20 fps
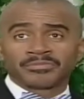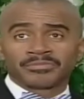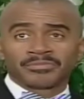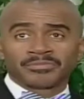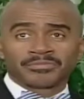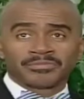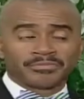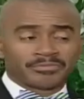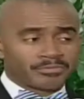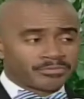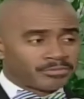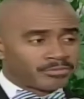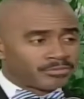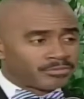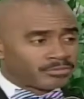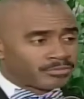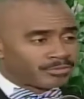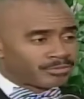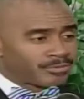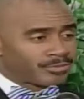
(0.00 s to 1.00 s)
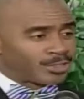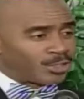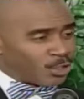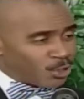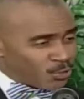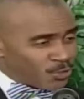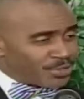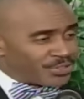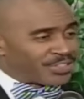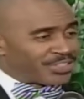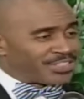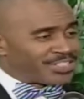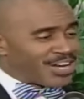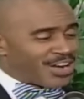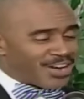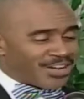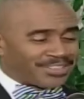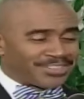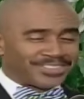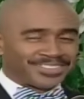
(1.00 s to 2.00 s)
That's right, Father. Glory to
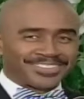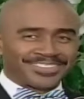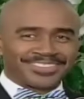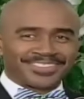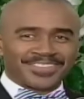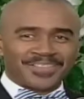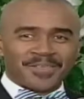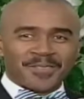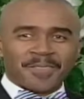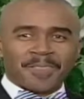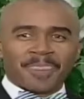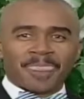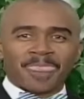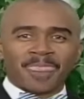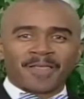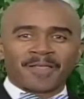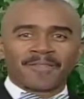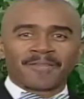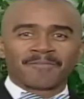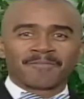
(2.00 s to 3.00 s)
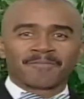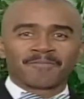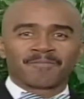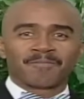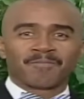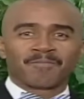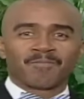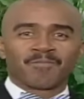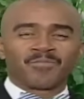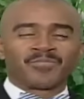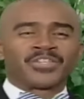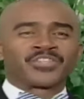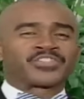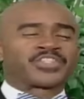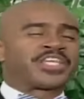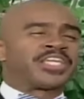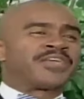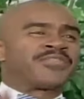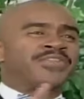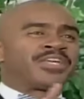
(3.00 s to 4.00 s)
God. Amen.
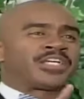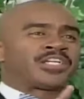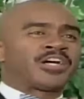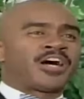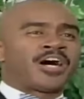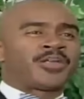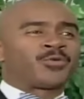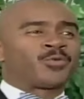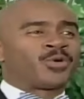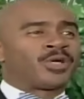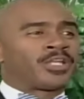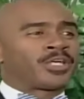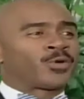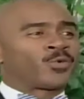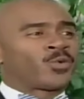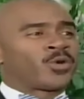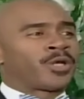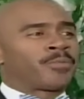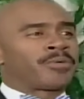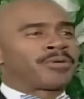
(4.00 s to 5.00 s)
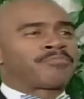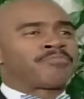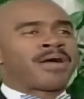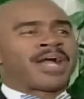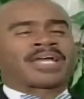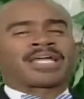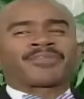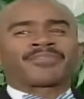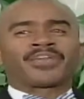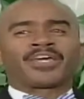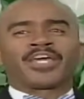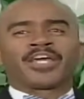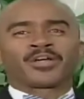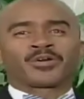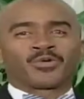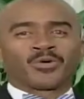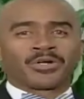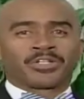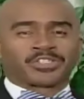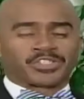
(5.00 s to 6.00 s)
This evening, God willing, we'll be back at the
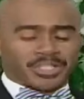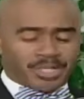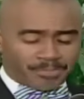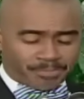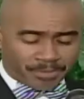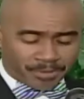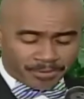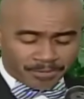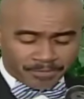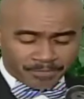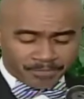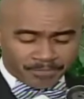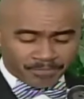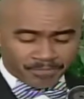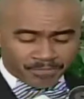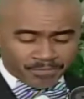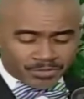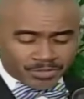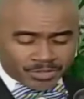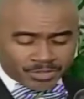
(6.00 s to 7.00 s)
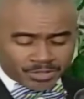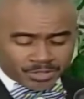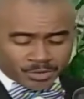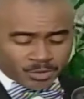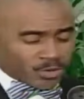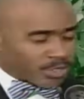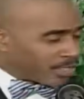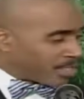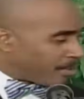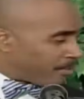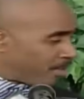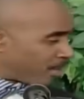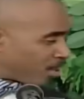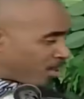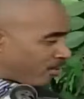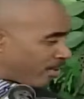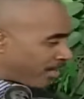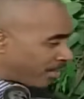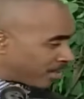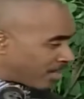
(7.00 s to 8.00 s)
headquarters temple. Who can give me
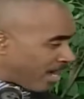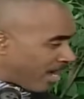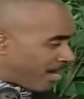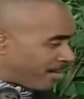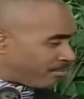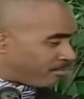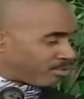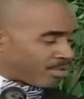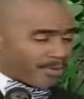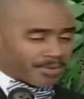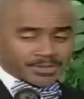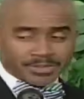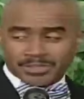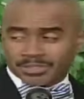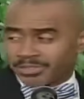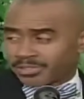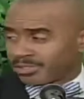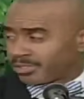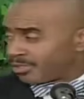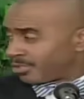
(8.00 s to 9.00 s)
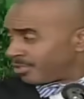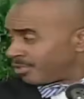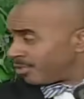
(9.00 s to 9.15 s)
the correct time, brothers?